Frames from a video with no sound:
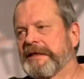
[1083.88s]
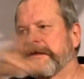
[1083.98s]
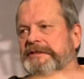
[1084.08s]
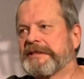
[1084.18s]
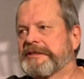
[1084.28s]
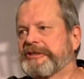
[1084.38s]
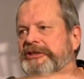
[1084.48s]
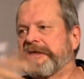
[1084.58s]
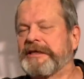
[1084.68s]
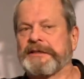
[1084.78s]
and, and I was as a
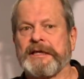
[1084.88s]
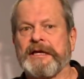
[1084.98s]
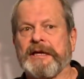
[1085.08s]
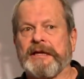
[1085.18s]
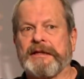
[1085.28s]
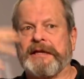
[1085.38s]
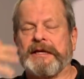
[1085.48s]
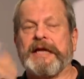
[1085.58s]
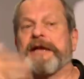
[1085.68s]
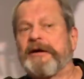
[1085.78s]
child
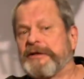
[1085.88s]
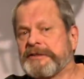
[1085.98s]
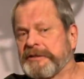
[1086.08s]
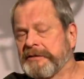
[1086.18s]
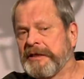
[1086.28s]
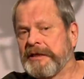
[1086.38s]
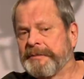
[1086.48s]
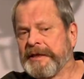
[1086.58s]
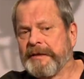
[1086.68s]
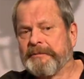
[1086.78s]
that, and I also,
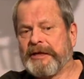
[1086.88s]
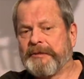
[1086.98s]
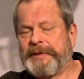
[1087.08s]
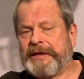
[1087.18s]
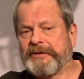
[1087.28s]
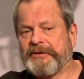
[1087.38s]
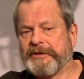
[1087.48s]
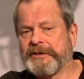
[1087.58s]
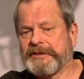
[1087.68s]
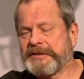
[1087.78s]
um, Michael Powell
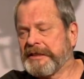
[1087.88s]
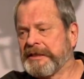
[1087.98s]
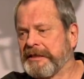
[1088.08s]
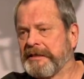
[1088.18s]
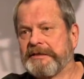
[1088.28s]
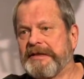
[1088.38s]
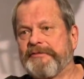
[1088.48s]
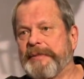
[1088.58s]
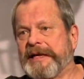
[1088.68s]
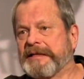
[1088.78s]
Korda's uh, Thief
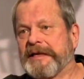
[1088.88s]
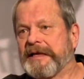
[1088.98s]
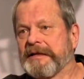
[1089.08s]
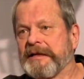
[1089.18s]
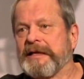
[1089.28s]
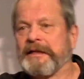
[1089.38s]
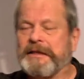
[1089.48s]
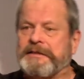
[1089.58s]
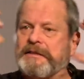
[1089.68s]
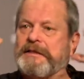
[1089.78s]
of Baghdad.
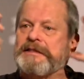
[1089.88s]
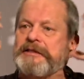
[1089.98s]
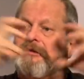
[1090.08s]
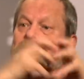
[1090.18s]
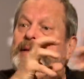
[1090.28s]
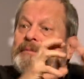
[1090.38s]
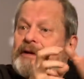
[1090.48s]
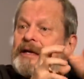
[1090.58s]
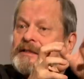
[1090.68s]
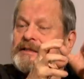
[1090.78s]
These are the things yes. I remember
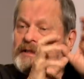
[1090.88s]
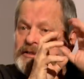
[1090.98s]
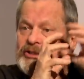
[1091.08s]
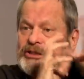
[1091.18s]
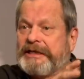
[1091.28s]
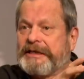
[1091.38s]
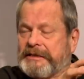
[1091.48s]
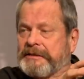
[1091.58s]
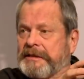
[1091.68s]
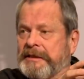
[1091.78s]
as, as a mm.
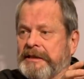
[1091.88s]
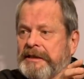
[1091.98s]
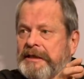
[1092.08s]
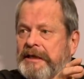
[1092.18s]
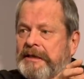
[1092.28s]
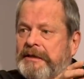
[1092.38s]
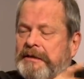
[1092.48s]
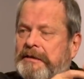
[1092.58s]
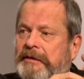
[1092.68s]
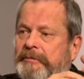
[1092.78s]
child. Mm. And
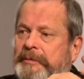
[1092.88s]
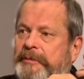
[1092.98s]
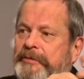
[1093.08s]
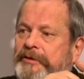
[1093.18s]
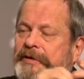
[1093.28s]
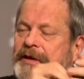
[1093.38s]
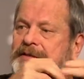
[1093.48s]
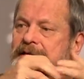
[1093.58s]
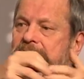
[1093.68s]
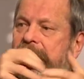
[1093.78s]
then I remember moving,
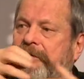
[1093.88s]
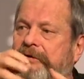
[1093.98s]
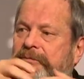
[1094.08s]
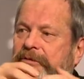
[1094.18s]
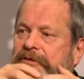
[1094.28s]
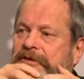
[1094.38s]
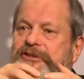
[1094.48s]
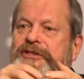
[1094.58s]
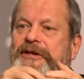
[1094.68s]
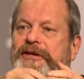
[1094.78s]
as I got older, I moved into
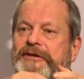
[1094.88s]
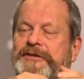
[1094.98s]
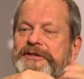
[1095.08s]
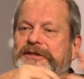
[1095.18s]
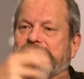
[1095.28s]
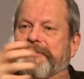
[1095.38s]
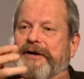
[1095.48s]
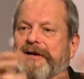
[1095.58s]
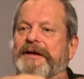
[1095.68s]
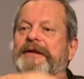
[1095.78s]
Jerry Lewis and Dean
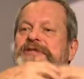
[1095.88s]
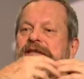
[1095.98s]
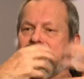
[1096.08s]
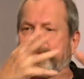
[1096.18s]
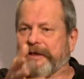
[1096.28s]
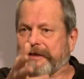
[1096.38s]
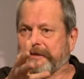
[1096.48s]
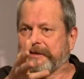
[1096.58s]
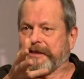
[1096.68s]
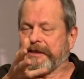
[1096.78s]
Martin. It was
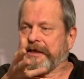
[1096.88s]
comedies.